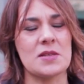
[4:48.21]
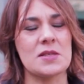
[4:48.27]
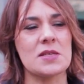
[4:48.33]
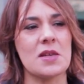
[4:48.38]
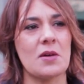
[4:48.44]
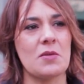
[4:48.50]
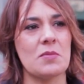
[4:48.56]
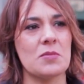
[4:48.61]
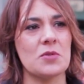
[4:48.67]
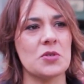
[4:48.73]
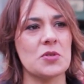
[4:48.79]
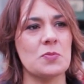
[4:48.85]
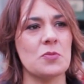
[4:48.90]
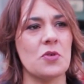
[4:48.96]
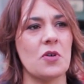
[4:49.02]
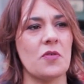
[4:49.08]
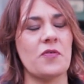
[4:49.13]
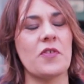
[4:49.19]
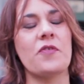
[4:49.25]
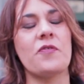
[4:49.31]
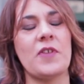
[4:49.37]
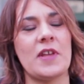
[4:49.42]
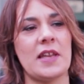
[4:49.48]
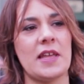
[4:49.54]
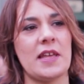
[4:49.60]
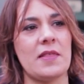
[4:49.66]
so much more
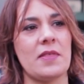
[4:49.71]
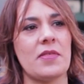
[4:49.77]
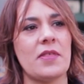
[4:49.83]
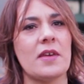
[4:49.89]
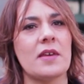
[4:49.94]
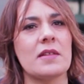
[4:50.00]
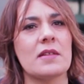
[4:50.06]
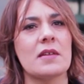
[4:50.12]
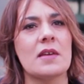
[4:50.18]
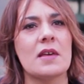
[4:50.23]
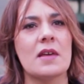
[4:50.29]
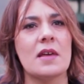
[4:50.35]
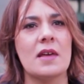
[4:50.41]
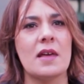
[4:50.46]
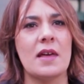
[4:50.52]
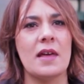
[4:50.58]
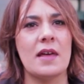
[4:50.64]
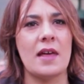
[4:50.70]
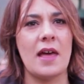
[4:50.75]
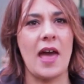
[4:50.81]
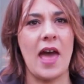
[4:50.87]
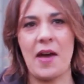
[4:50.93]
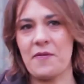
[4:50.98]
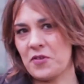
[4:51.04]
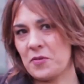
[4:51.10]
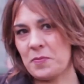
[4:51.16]
fulfilling than
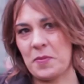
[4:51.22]
ever